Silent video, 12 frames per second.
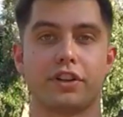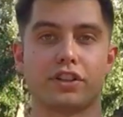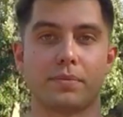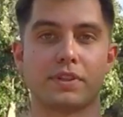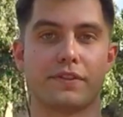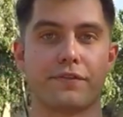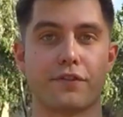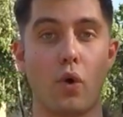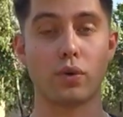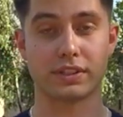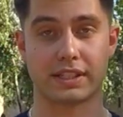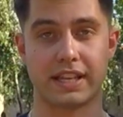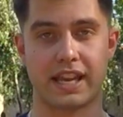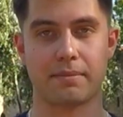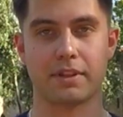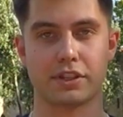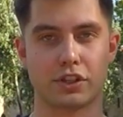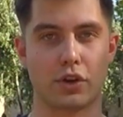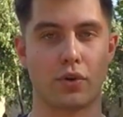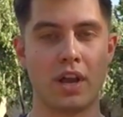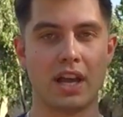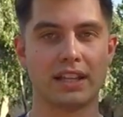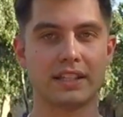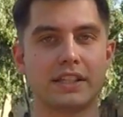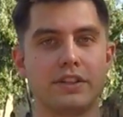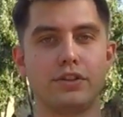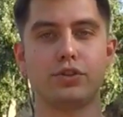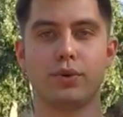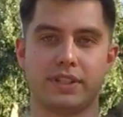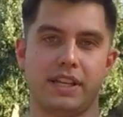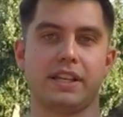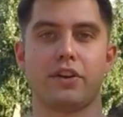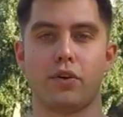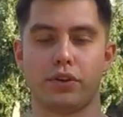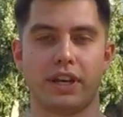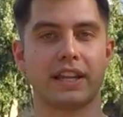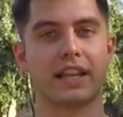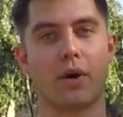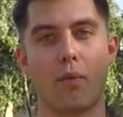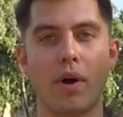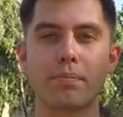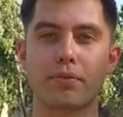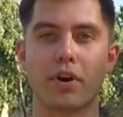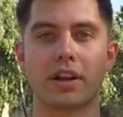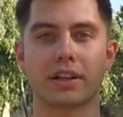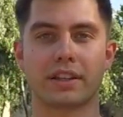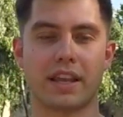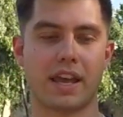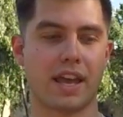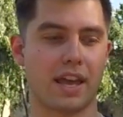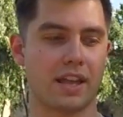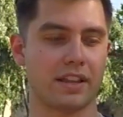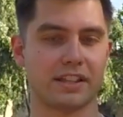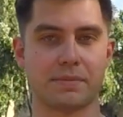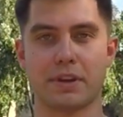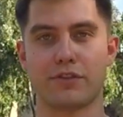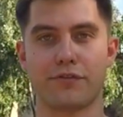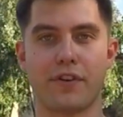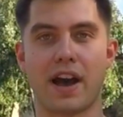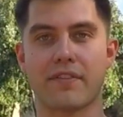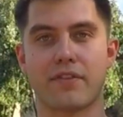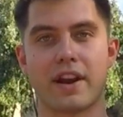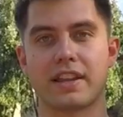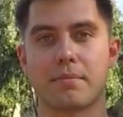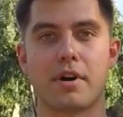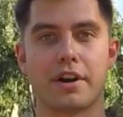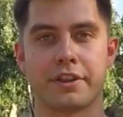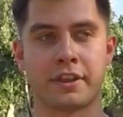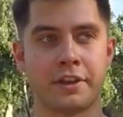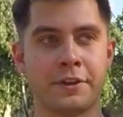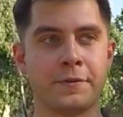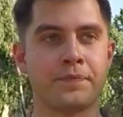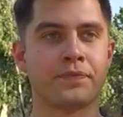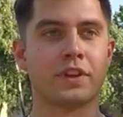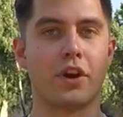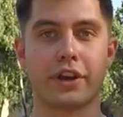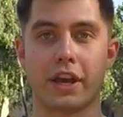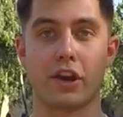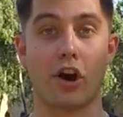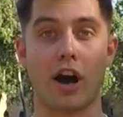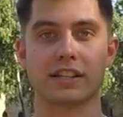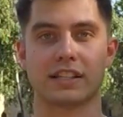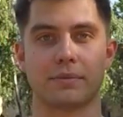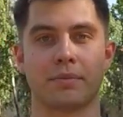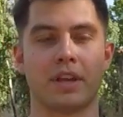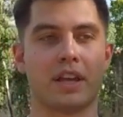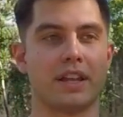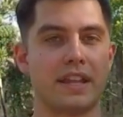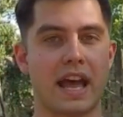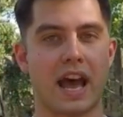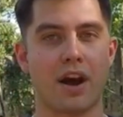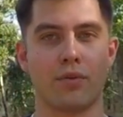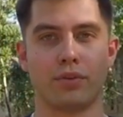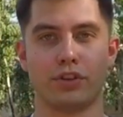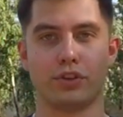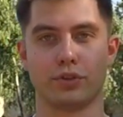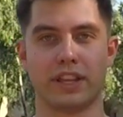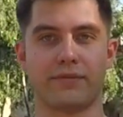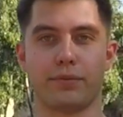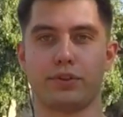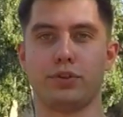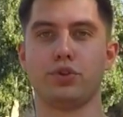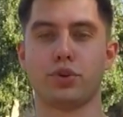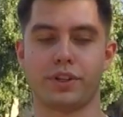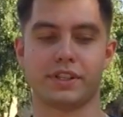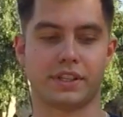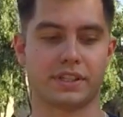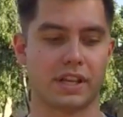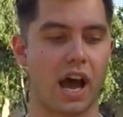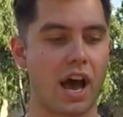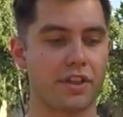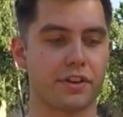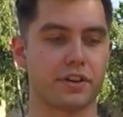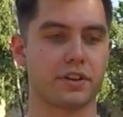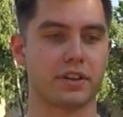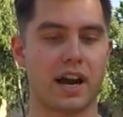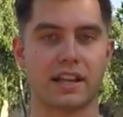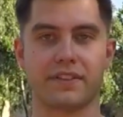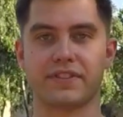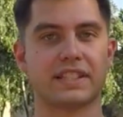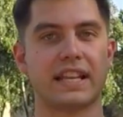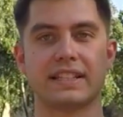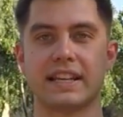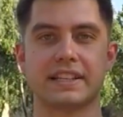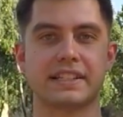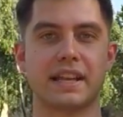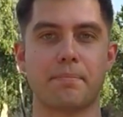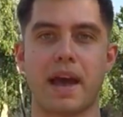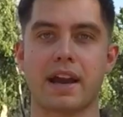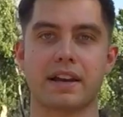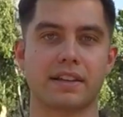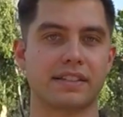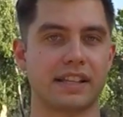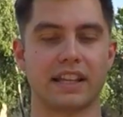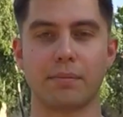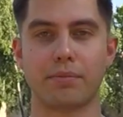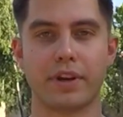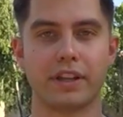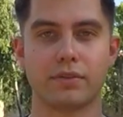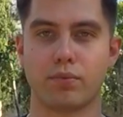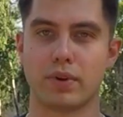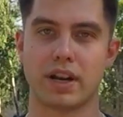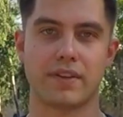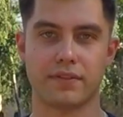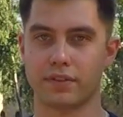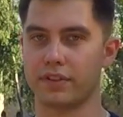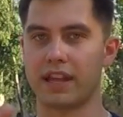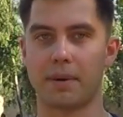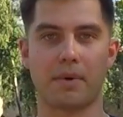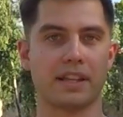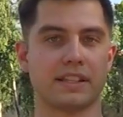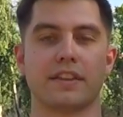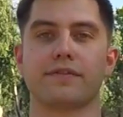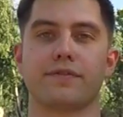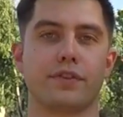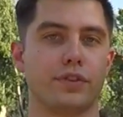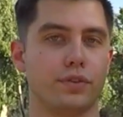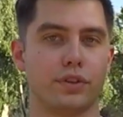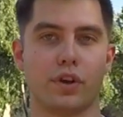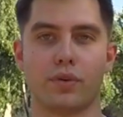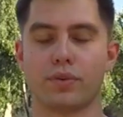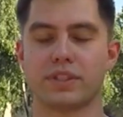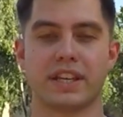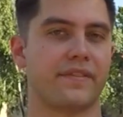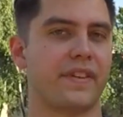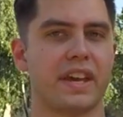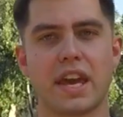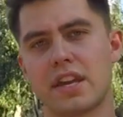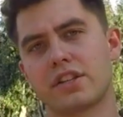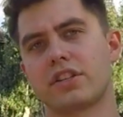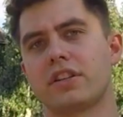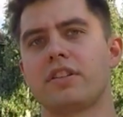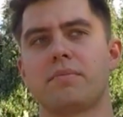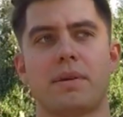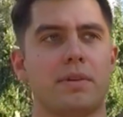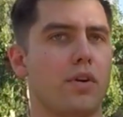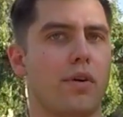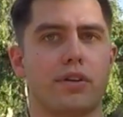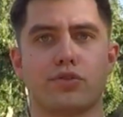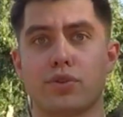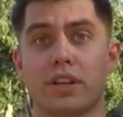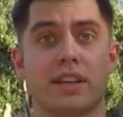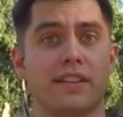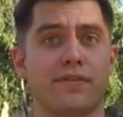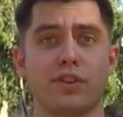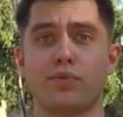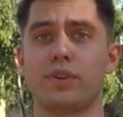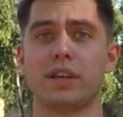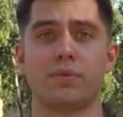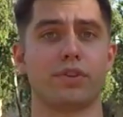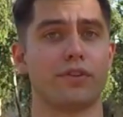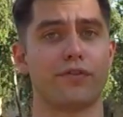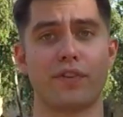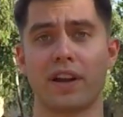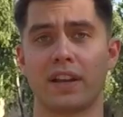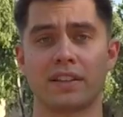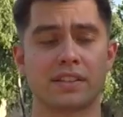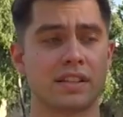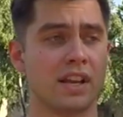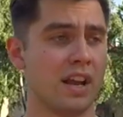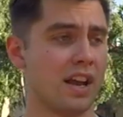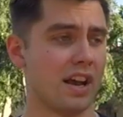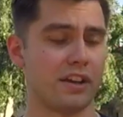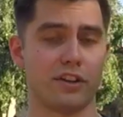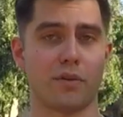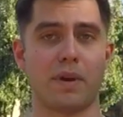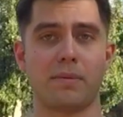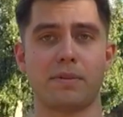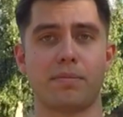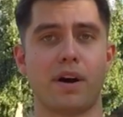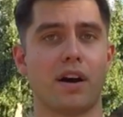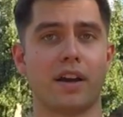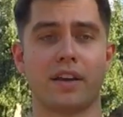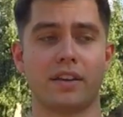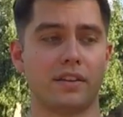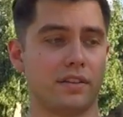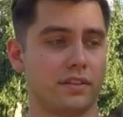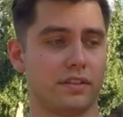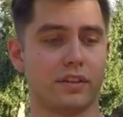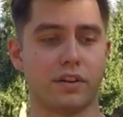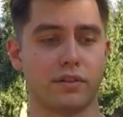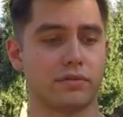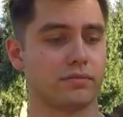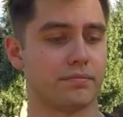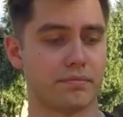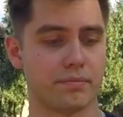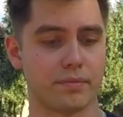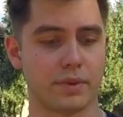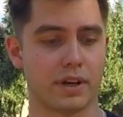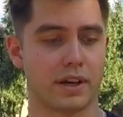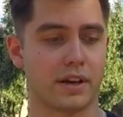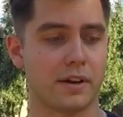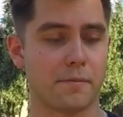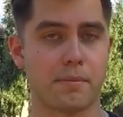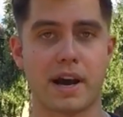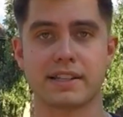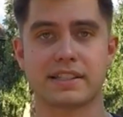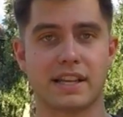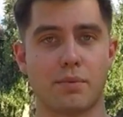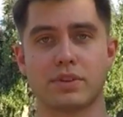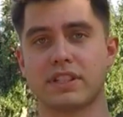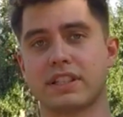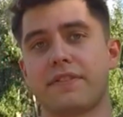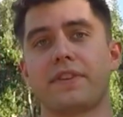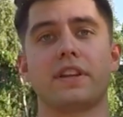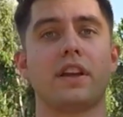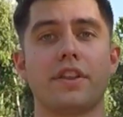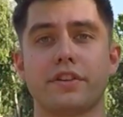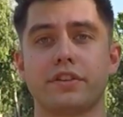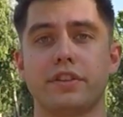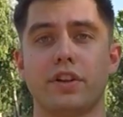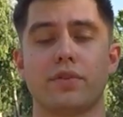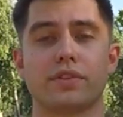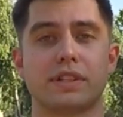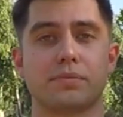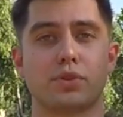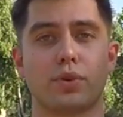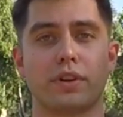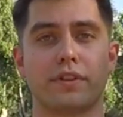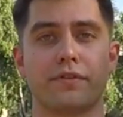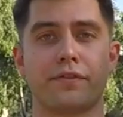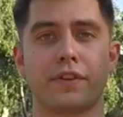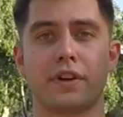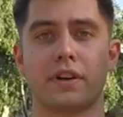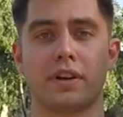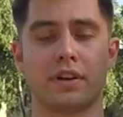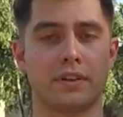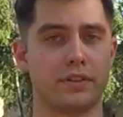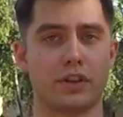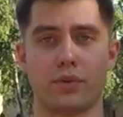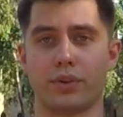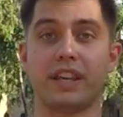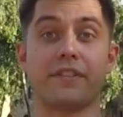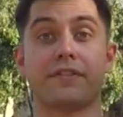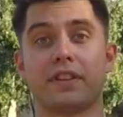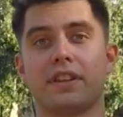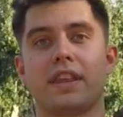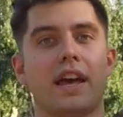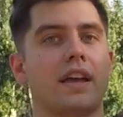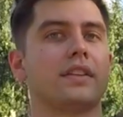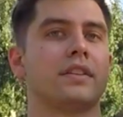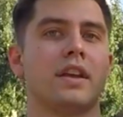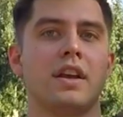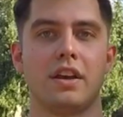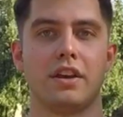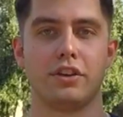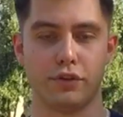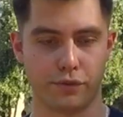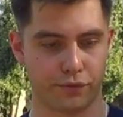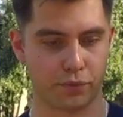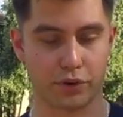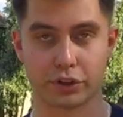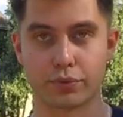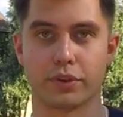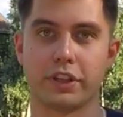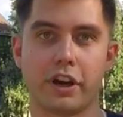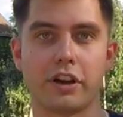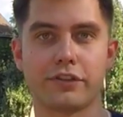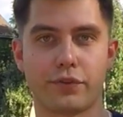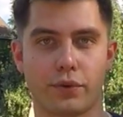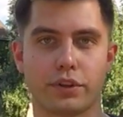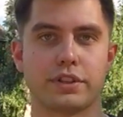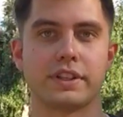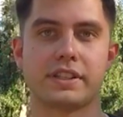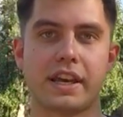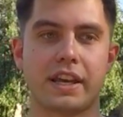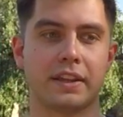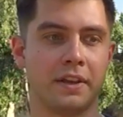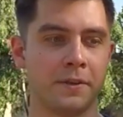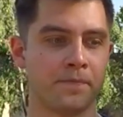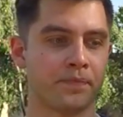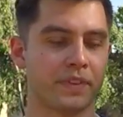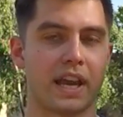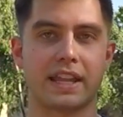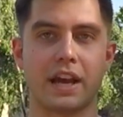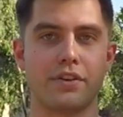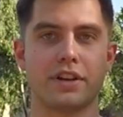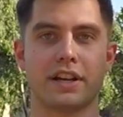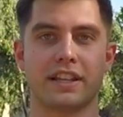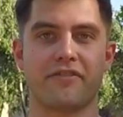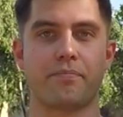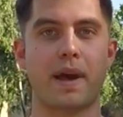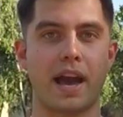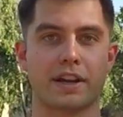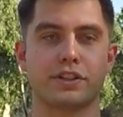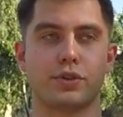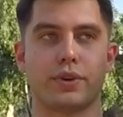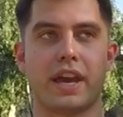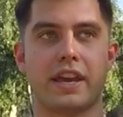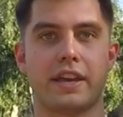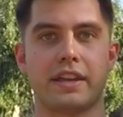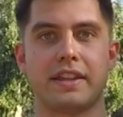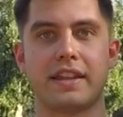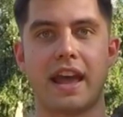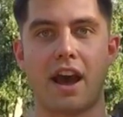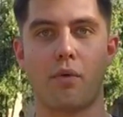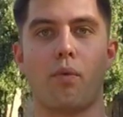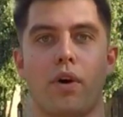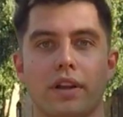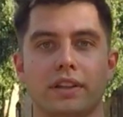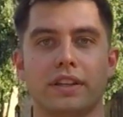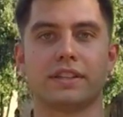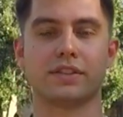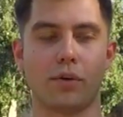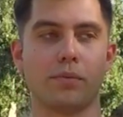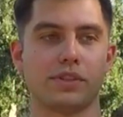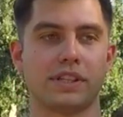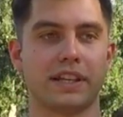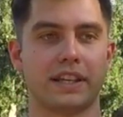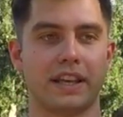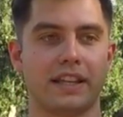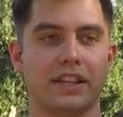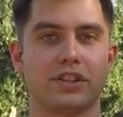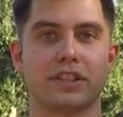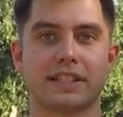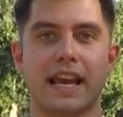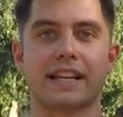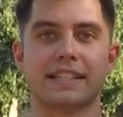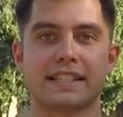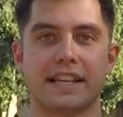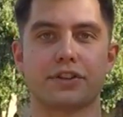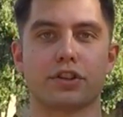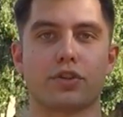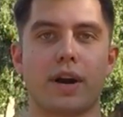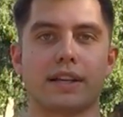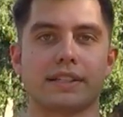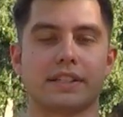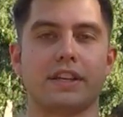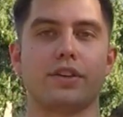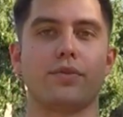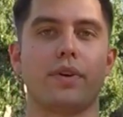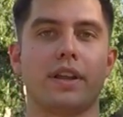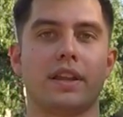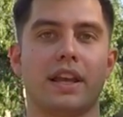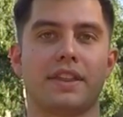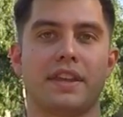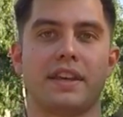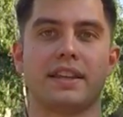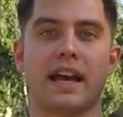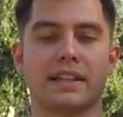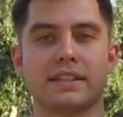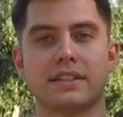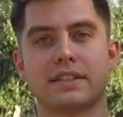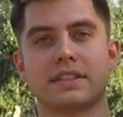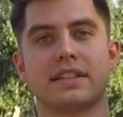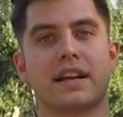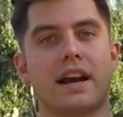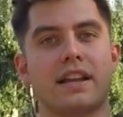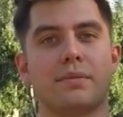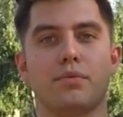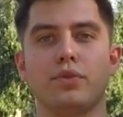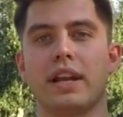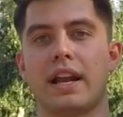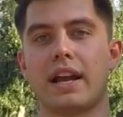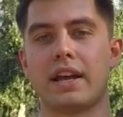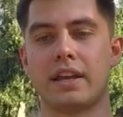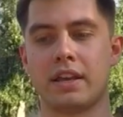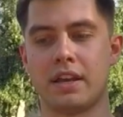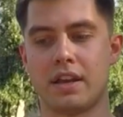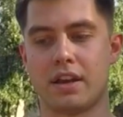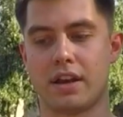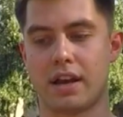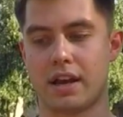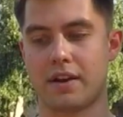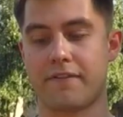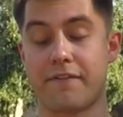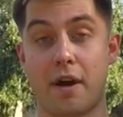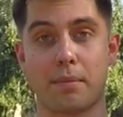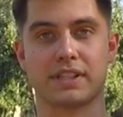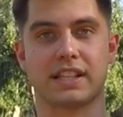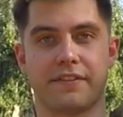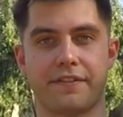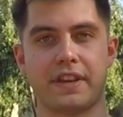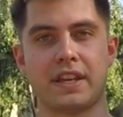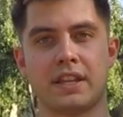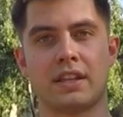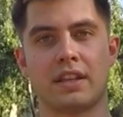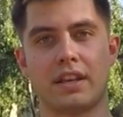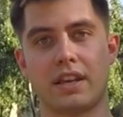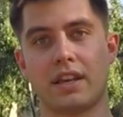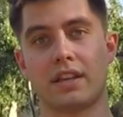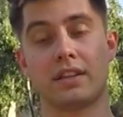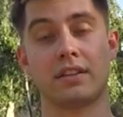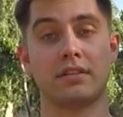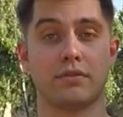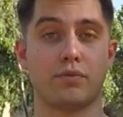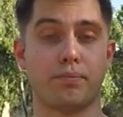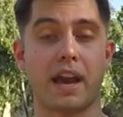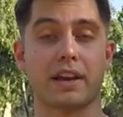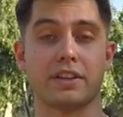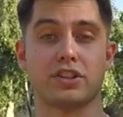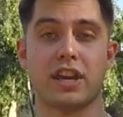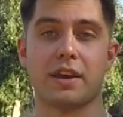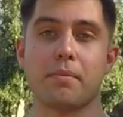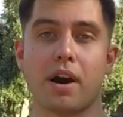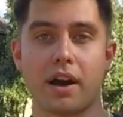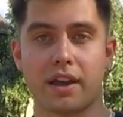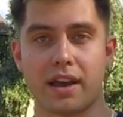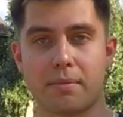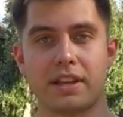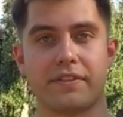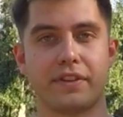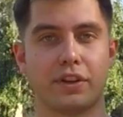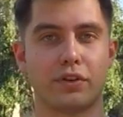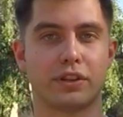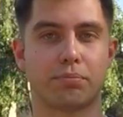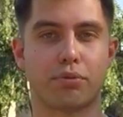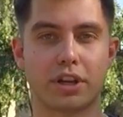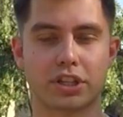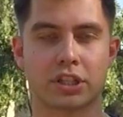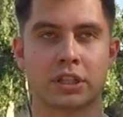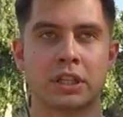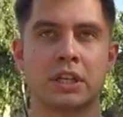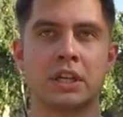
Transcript: in terms of goals attainment. So let's say you do attain that goal. You got that one product and it's making you $5 grand a month. Okay, awesome. Now you're left with 2 choices. Either kind of take a step back, celebrate whatever that might entail for you, take a vacation, maybe go out drinking for the weekend with your friends, maybe buy, buy someone significant other, some sort of, gift that you've worked really hard for to attain. And now you're kind of back to, okay, now what? It's almost like an existential crisis hit you. And I think that's the kind of mood that I found myself in back in Chiang Mai. I made a video on depression,